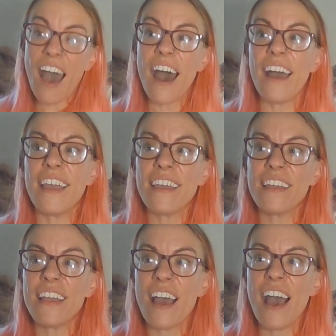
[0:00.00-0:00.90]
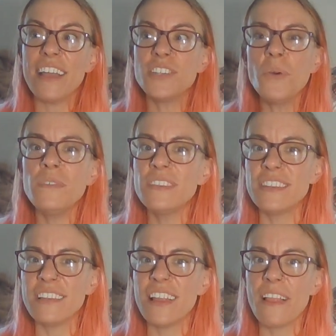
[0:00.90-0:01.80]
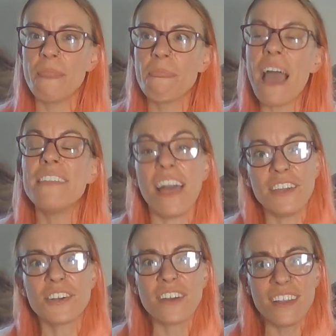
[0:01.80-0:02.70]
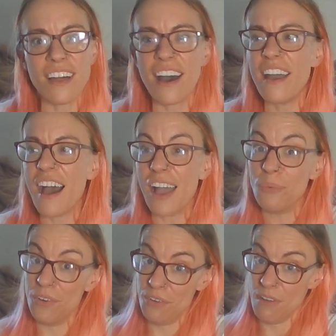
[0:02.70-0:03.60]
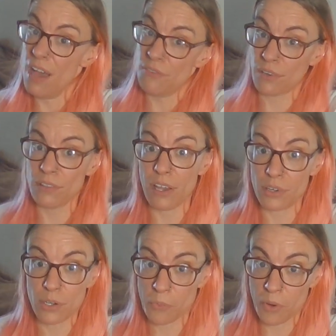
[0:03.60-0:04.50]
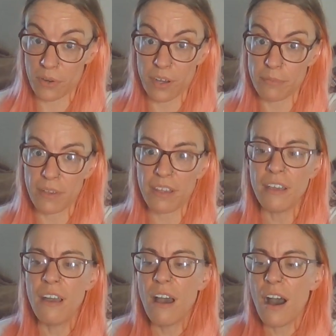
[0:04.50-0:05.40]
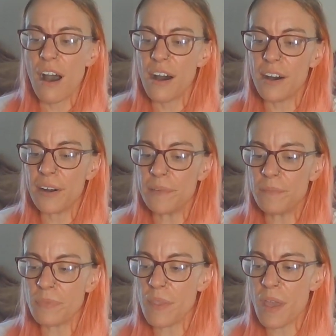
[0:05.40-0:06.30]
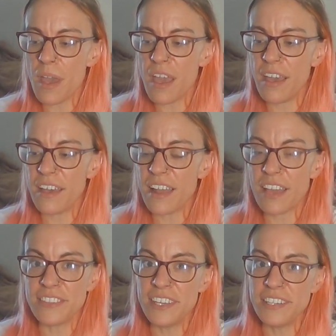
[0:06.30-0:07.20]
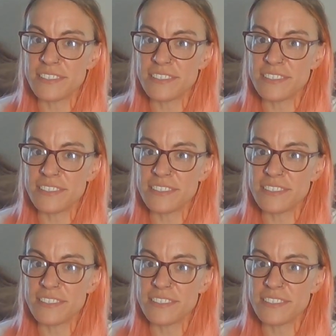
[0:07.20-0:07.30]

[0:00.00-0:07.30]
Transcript: I don't I like her a lot. I would never let her work on me. Um, and I think